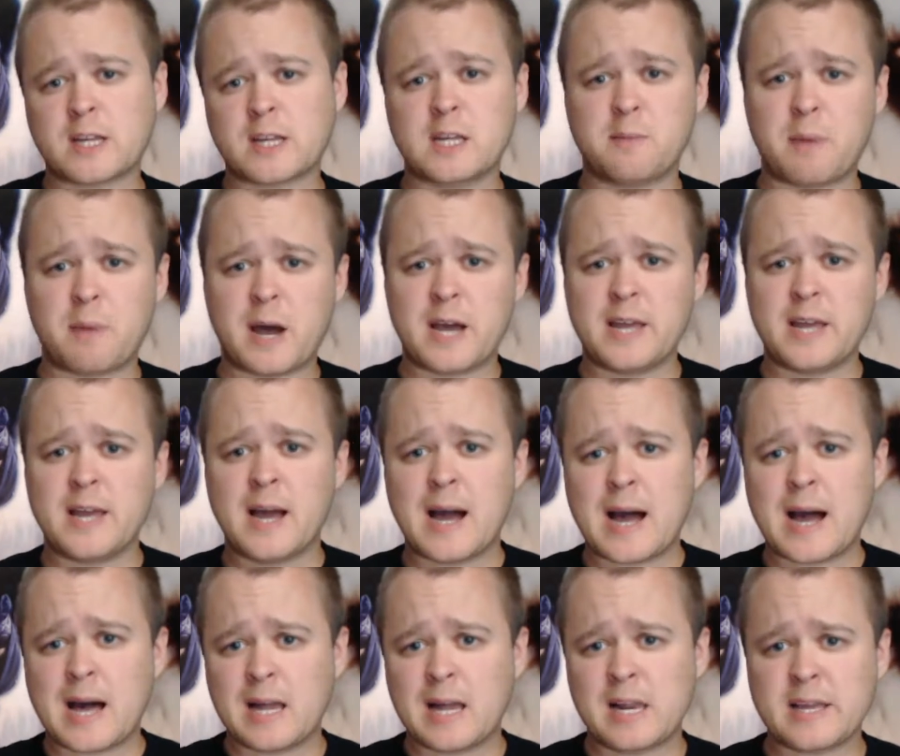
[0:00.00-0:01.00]
directed by
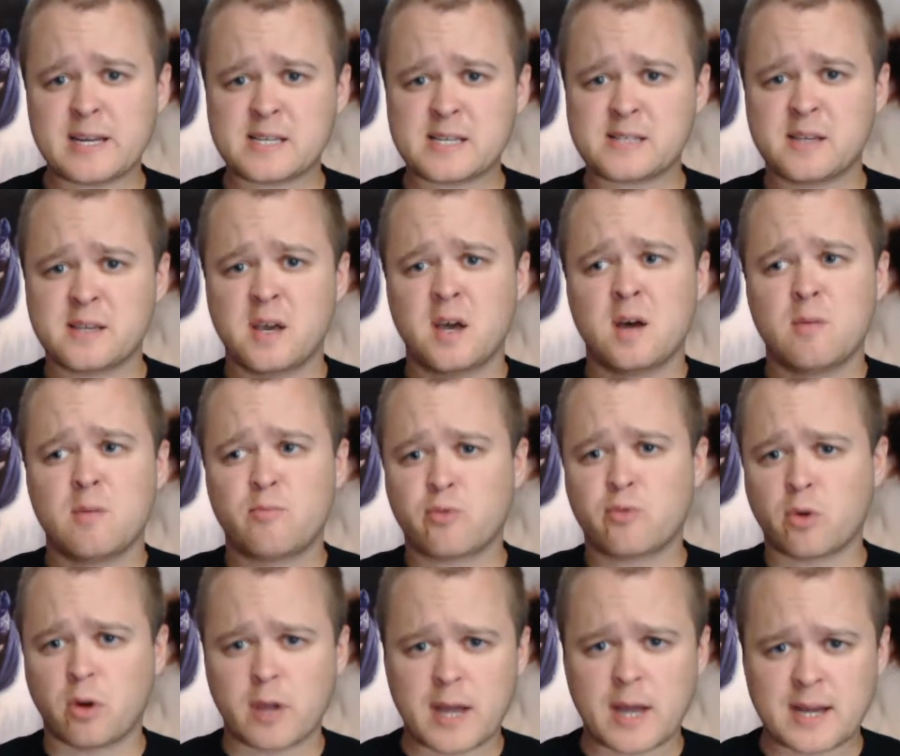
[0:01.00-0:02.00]
Alex
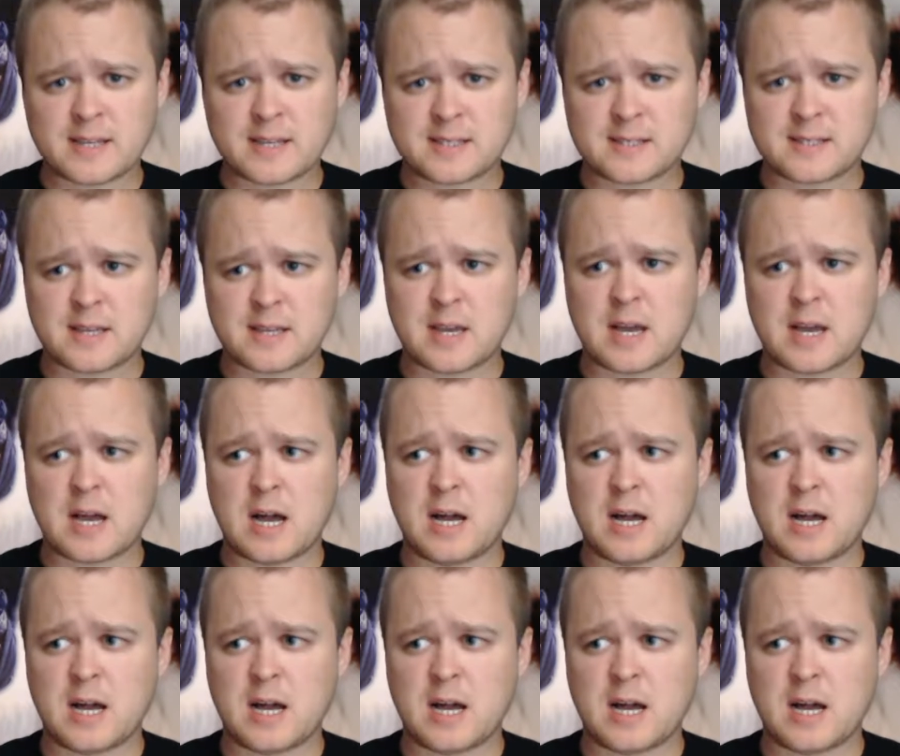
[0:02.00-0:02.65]
Proyas,